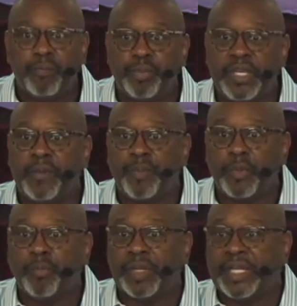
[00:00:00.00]

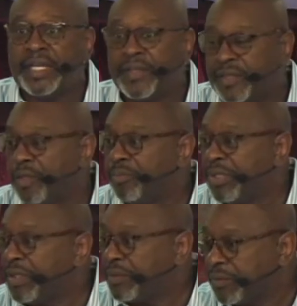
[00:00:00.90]
People plan their
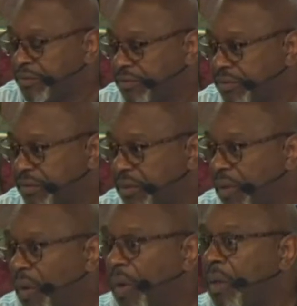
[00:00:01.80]
bills
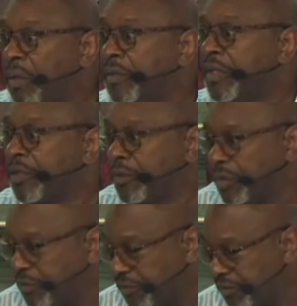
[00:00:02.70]
on their
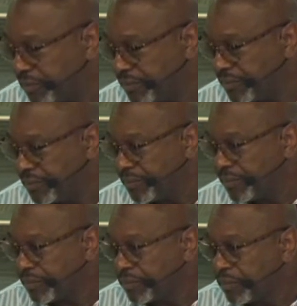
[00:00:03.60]
gross.
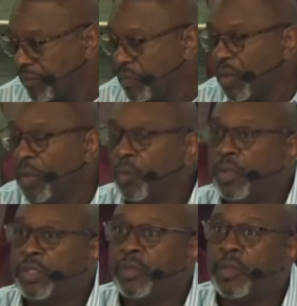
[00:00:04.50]

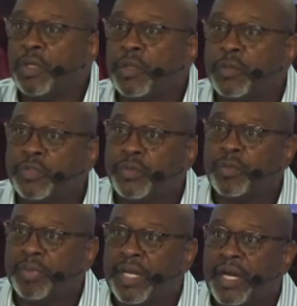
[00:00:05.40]
When you go to
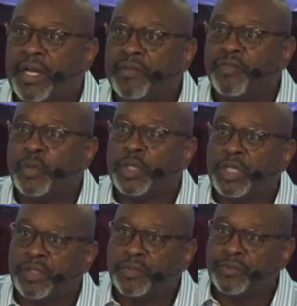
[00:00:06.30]
apply for a
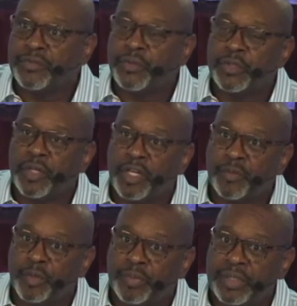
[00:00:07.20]
loan for an
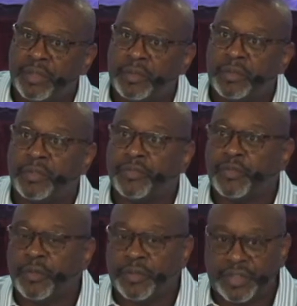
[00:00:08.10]
automobile or
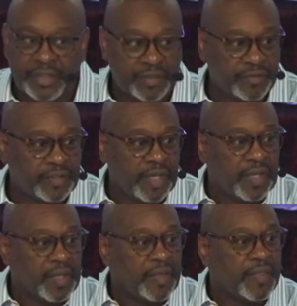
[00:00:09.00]
certain things,
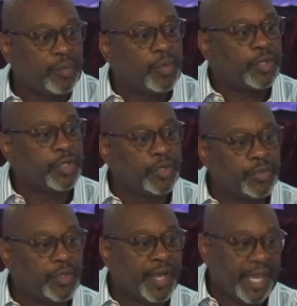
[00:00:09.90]
they want to know
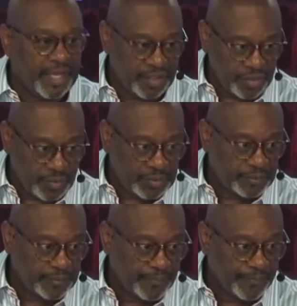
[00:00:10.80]
your annual.
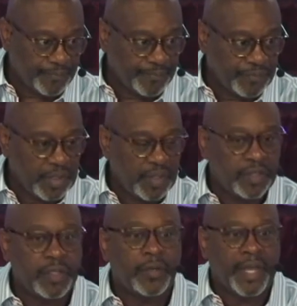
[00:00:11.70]

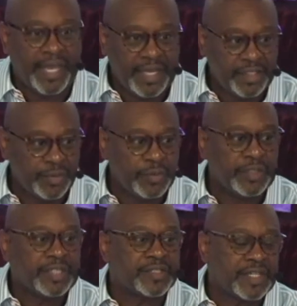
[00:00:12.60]
Your annual
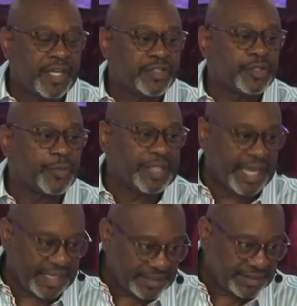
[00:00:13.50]
is not your
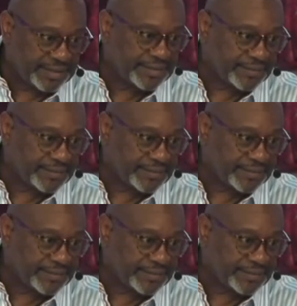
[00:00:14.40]
reality.